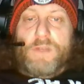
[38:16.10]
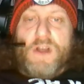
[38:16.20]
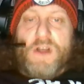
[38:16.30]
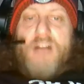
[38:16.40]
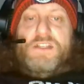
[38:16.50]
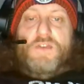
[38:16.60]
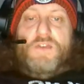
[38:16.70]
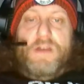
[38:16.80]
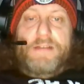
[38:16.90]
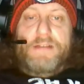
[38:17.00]
we talked
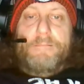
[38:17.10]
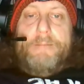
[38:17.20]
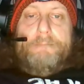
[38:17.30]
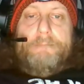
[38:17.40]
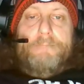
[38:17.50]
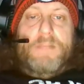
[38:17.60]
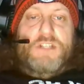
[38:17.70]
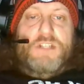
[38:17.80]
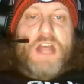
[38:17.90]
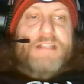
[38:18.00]
Detroit
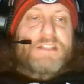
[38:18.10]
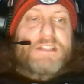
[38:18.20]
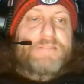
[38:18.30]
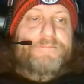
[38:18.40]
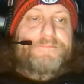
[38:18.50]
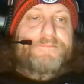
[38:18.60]
Jets.